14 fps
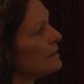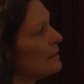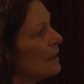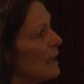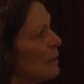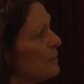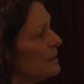
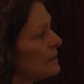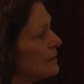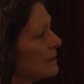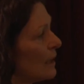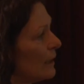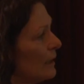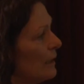an epi
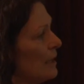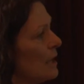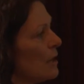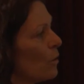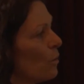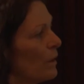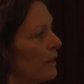study,
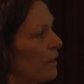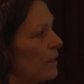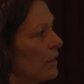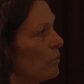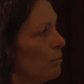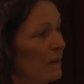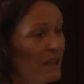with
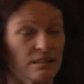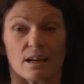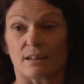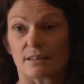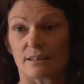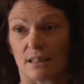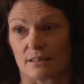big
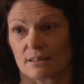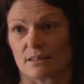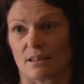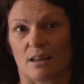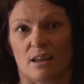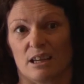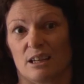data sets
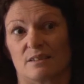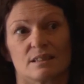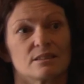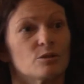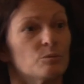gives us so